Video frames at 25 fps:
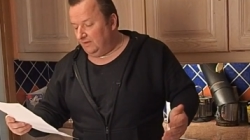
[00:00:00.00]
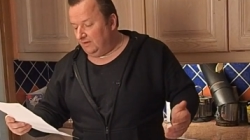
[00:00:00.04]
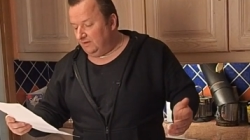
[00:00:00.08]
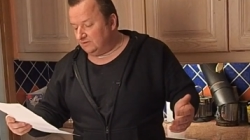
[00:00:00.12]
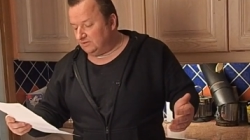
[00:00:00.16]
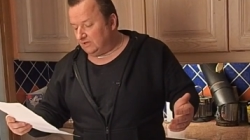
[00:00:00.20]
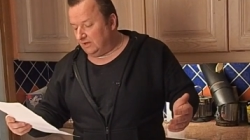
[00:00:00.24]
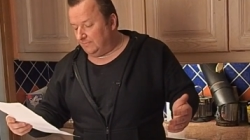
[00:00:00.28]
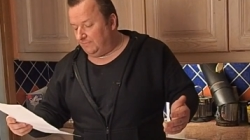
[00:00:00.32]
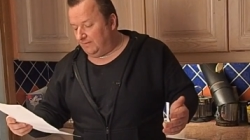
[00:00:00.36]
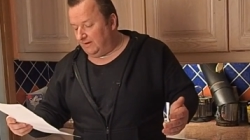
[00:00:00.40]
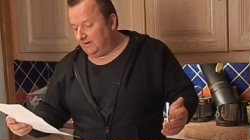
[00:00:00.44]

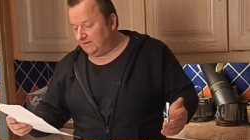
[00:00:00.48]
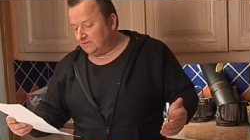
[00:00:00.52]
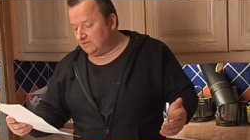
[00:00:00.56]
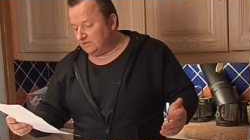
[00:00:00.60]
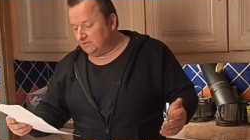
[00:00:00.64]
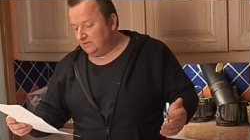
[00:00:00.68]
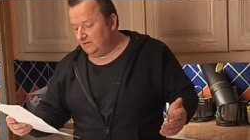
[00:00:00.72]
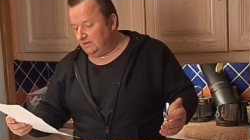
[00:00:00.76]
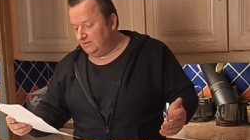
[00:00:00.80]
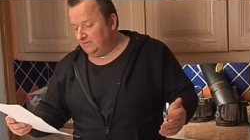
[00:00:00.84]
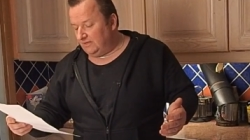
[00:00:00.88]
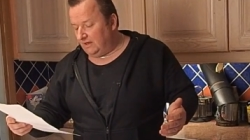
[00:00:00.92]
So
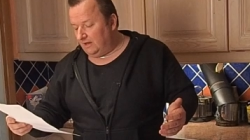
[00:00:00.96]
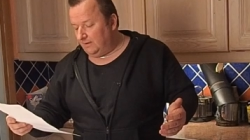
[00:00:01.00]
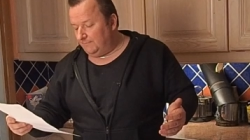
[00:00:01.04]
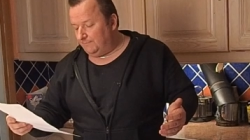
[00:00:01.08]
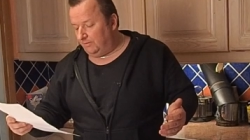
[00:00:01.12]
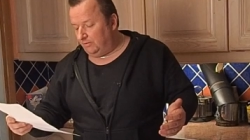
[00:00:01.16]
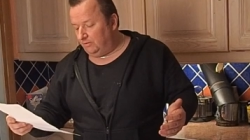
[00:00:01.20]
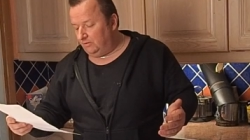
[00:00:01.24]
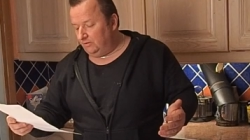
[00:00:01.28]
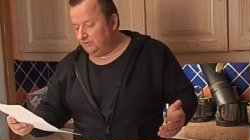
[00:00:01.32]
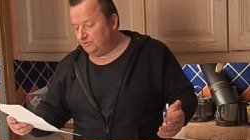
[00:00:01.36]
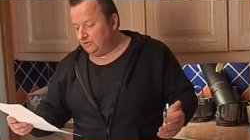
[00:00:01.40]
basically they
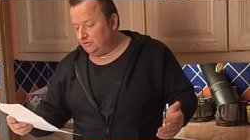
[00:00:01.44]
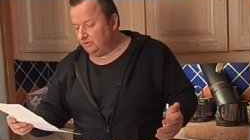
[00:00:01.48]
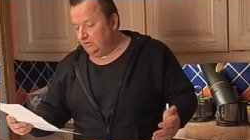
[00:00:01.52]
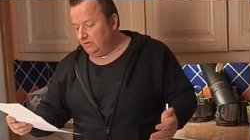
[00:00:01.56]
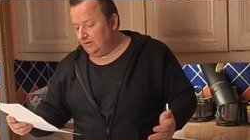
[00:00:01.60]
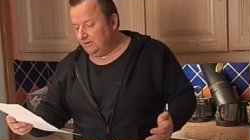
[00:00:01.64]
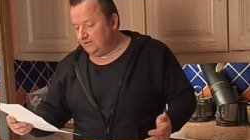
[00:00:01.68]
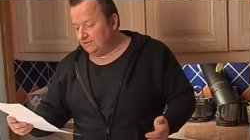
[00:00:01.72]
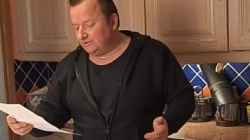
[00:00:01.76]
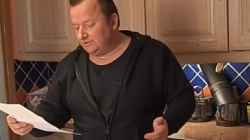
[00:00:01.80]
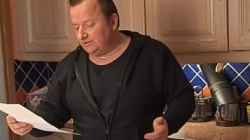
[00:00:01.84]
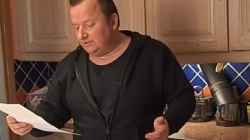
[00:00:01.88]

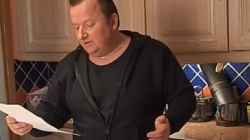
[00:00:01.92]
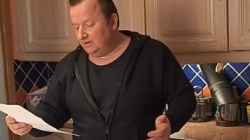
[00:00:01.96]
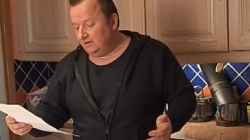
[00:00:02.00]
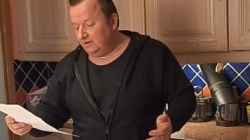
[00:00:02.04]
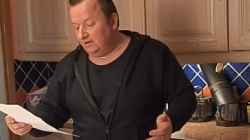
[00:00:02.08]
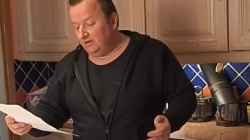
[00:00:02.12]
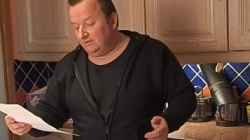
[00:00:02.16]
apologised.